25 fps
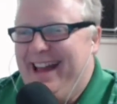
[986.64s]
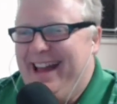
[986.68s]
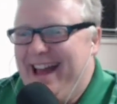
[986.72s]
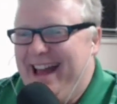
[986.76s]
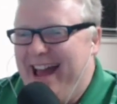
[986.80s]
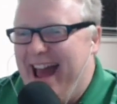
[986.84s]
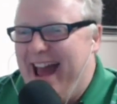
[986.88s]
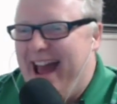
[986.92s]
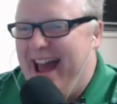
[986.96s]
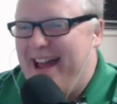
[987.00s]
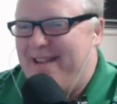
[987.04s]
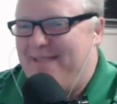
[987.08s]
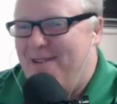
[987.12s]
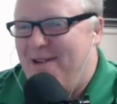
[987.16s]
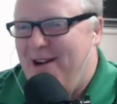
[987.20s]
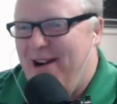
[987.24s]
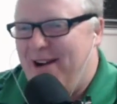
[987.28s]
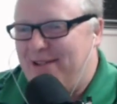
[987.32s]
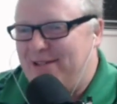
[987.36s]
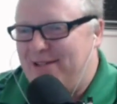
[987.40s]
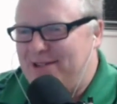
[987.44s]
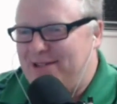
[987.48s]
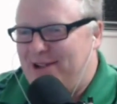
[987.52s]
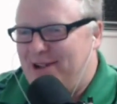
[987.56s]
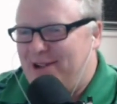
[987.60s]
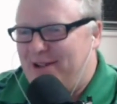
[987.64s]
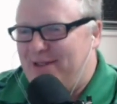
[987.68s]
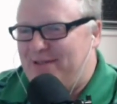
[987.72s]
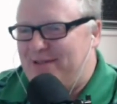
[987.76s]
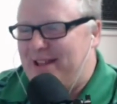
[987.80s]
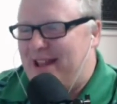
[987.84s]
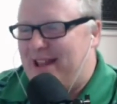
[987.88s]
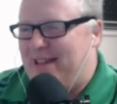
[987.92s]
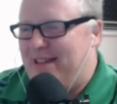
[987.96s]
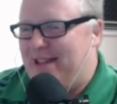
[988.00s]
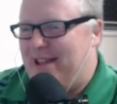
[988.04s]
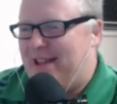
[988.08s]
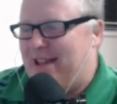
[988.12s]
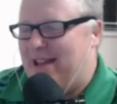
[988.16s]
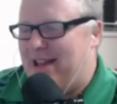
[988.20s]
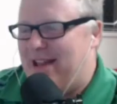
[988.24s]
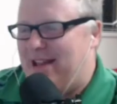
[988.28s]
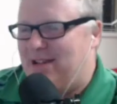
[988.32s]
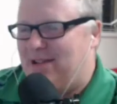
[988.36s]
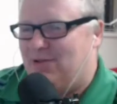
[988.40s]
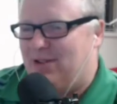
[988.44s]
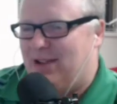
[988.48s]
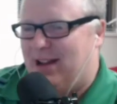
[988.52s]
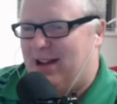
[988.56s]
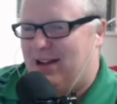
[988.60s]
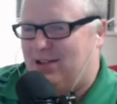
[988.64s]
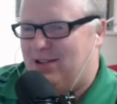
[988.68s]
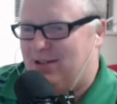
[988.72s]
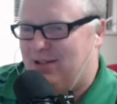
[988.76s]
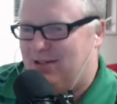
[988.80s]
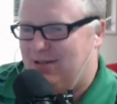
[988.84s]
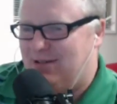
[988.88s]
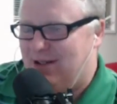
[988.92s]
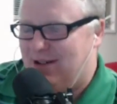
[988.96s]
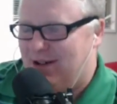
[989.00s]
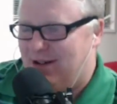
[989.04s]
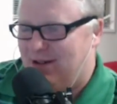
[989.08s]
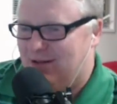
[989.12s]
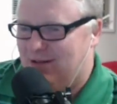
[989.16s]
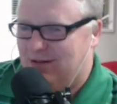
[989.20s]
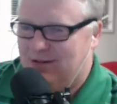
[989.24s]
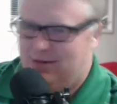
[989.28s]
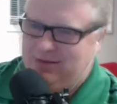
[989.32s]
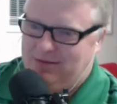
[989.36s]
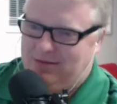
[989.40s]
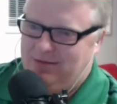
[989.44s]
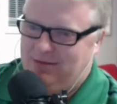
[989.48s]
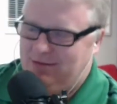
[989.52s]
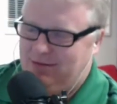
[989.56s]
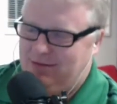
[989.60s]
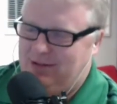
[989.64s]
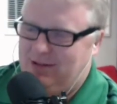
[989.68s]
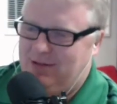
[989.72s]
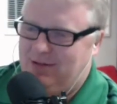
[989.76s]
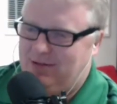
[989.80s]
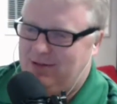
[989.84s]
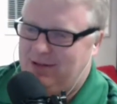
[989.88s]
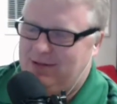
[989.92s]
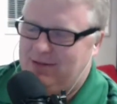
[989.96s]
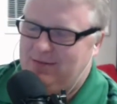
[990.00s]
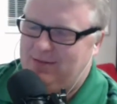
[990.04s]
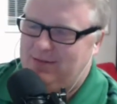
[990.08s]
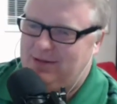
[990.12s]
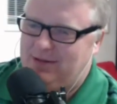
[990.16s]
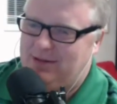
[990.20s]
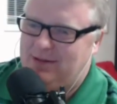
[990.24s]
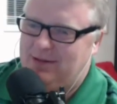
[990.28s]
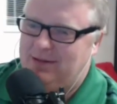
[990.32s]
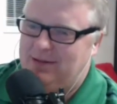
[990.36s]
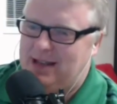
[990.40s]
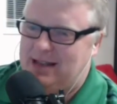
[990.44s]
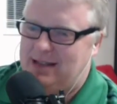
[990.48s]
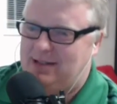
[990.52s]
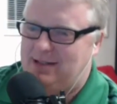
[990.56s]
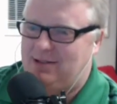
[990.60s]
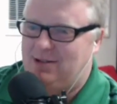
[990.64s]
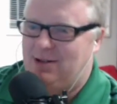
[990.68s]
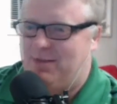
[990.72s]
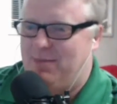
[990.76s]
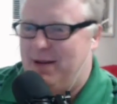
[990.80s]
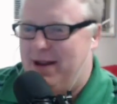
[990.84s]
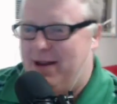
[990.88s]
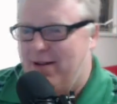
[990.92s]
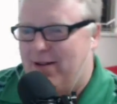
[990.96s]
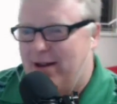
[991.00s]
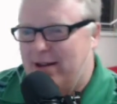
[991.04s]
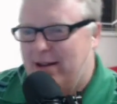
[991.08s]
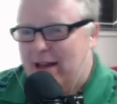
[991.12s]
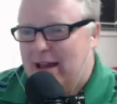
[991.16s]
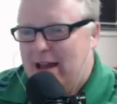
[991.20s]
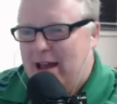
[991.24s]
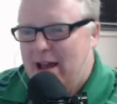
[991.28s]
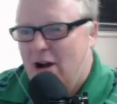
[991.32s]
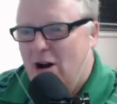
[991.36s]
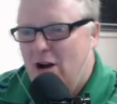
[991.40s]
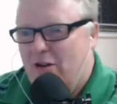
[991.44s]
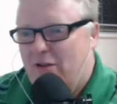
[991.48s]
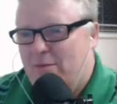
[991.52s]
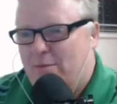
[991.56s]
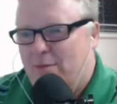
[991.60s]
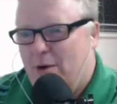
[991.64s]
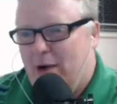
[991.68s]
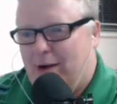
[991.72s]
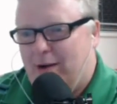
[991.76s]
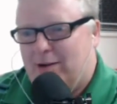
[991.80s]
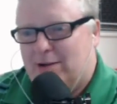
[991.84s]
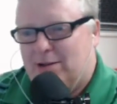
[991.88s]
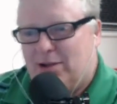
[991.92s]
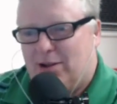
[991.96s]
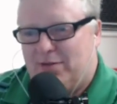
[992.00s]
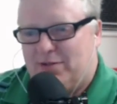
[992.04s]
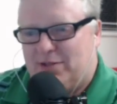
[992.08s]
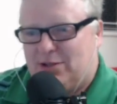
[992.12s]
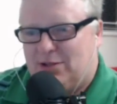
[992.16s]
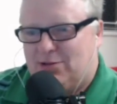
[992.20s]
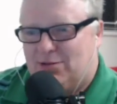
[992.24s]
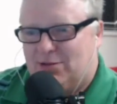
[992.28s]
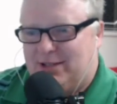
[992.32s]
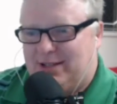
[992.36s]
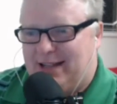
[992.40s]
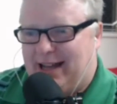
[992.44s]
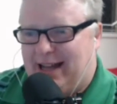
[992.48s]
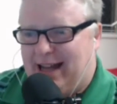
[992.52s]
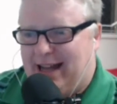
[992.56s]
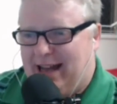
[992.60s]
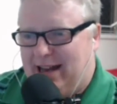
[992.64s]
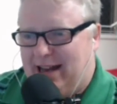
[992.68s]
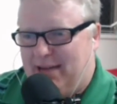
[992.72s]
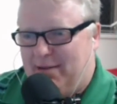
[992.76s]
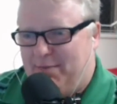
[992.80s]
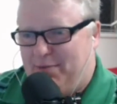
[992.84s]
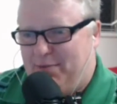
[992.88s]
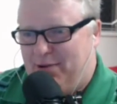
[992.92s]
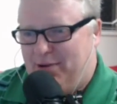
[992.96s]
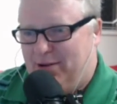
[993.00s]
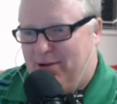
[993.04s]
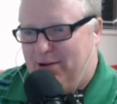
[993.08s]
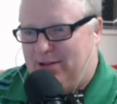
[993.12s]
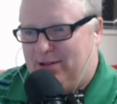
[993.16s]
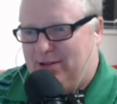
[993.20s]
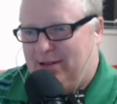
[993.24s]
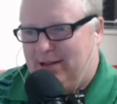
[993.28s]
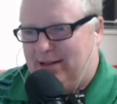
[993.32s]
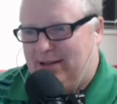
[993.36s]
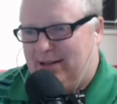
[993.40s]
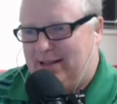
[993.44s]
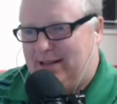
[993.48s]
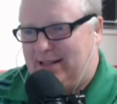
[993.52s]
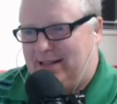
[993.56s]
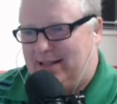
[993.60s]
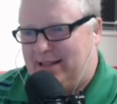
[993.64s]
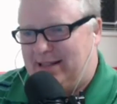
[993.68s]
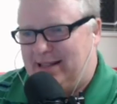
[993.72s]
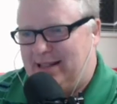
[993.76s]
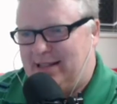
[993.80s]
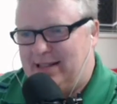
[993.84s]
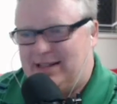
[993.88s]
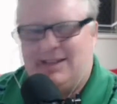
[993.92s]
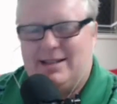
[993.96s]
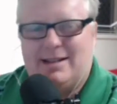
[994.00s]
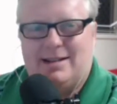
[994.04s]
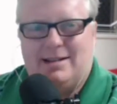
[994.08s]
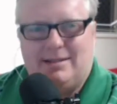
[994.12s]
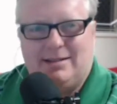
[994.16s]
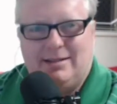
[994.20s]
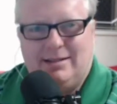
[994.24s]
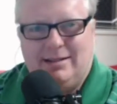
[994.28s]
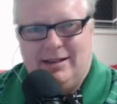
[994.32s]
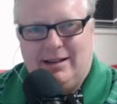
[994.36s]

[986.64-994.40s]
And Microsoft, and the introduction, or to a desktop anyway, of Microsoft's Cortana personal assistant.